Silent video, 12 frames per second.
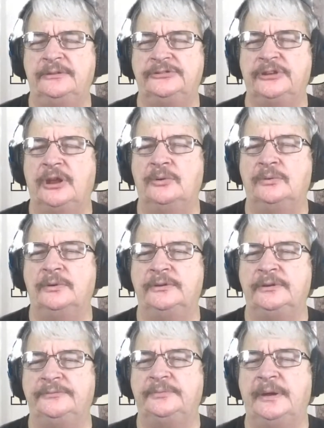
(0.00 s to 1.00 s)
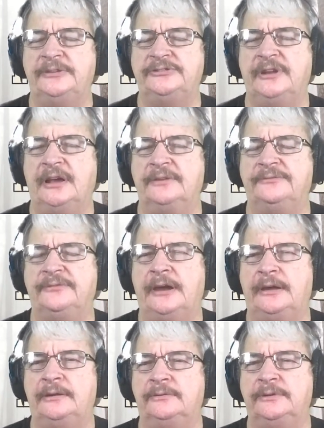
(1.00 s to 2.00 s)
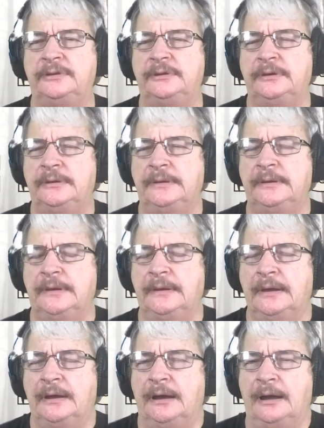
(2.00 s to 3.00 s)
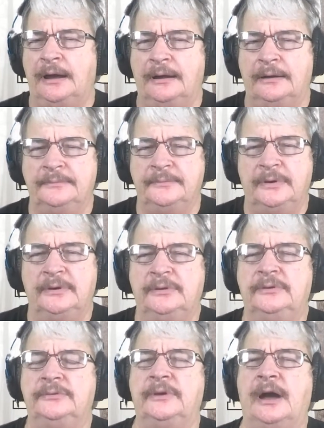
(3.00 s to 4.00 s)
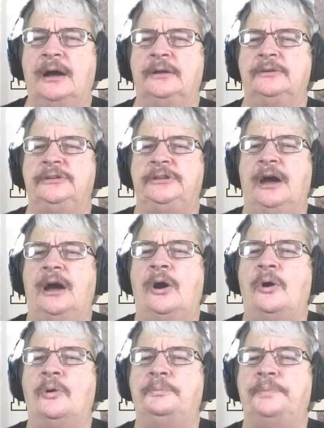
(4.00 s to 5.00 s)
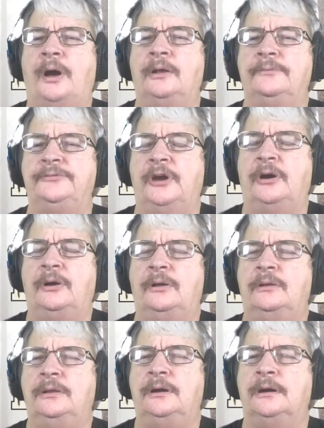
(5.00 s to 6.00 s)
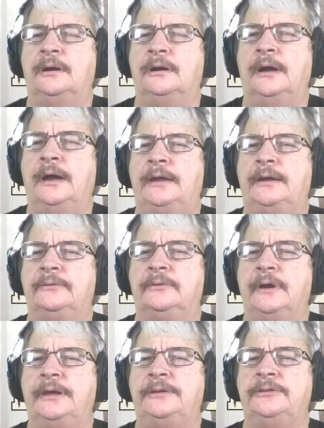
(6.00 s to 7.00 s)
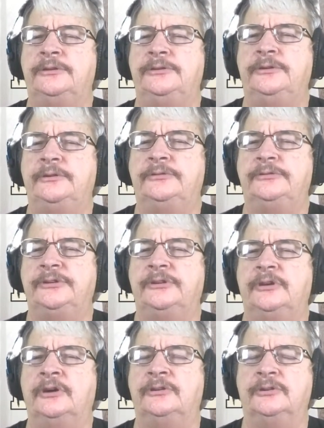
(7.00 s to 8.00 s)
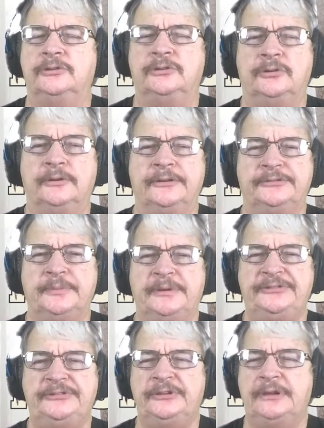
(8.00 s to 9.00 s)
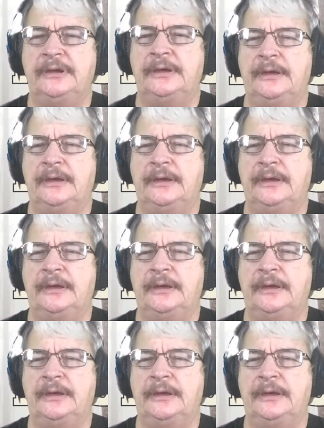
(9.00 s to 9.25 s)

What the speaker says: There's no other information I can find on it. I hope all of y'all had a great New Year's and a good Christmas.